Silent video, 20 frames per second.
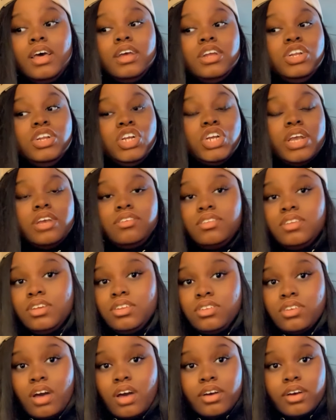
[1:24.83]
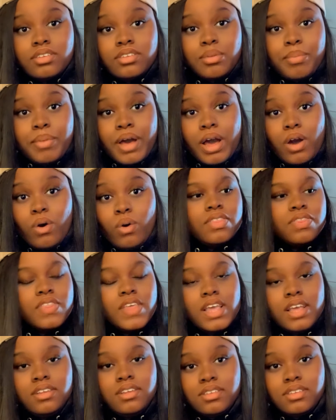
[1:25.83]
Jay-Z talks about
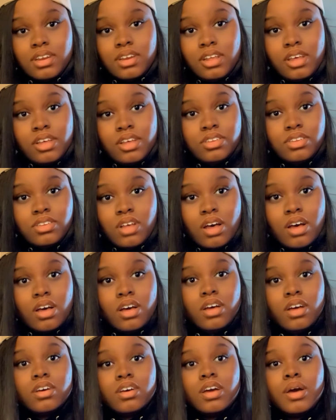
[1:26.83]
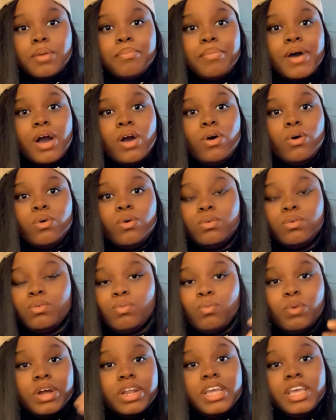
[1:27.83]
things in his song about
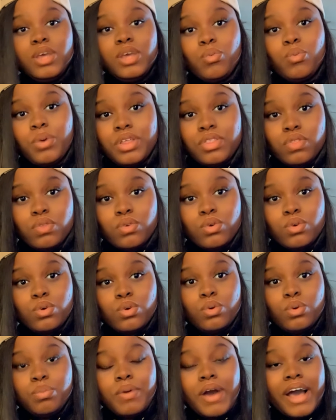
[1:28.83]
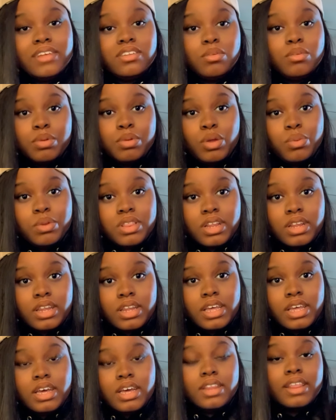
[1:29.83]
what he went through possibly with
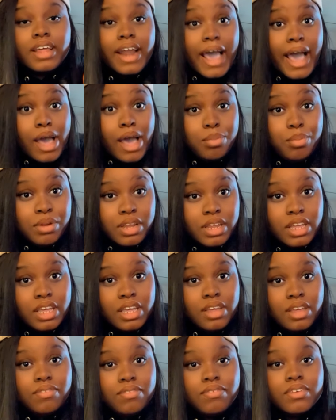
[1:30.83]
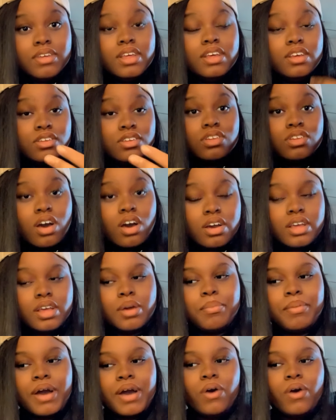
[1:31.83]
Aaliyah that I believe he is talking
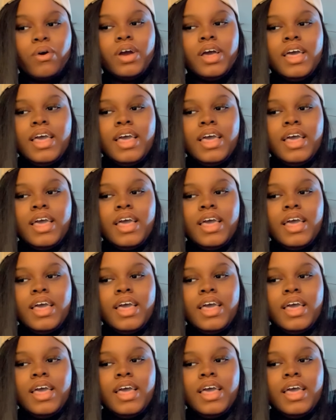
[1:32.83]
about.